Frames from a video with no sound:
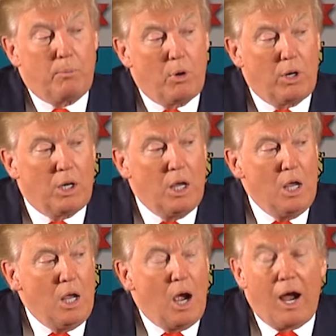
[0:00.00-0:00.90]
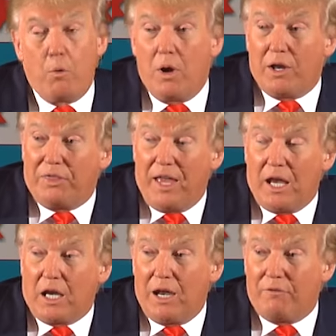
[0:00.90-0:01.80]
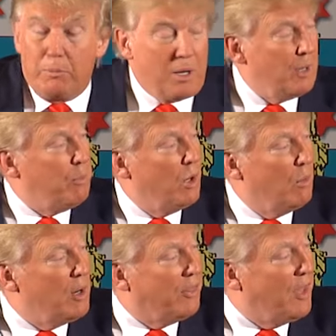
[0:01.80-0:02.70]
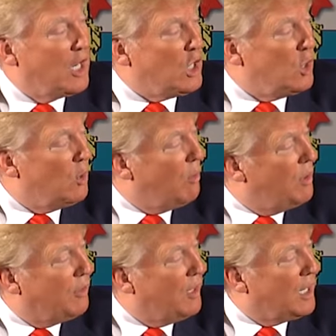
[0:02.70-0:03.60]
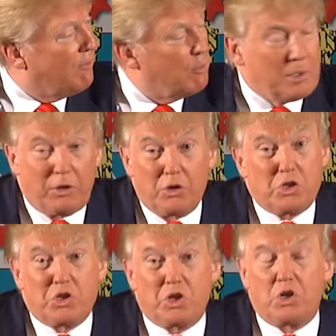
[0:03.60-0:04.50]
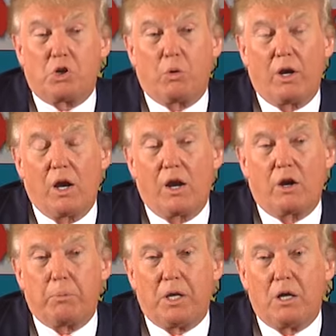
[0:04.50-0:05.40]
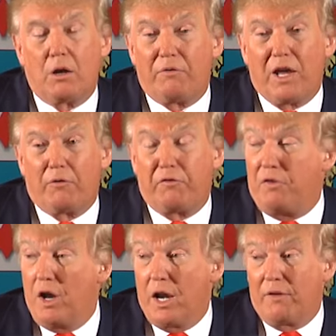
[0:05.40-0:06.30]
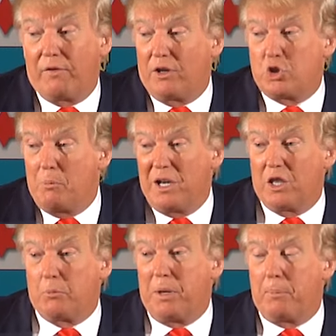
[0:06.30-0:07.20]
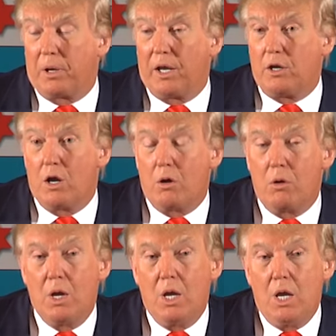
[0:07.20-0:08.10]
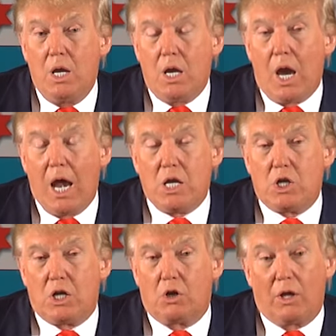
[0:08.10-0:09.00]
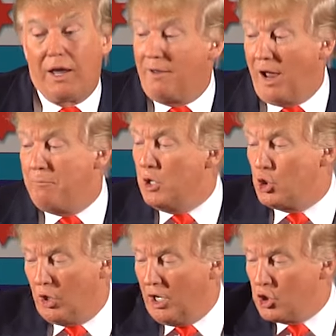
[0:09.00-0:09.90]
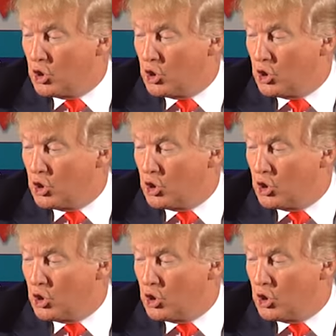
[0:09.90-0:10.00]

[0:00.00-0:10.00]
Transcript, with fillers: important. I want to thank everybody. Paul, I want to thank you. I want to thank everybody. This is such a great honor to be here. I've had a fun, I've, I, so many of the people I know, and uh, I've been treated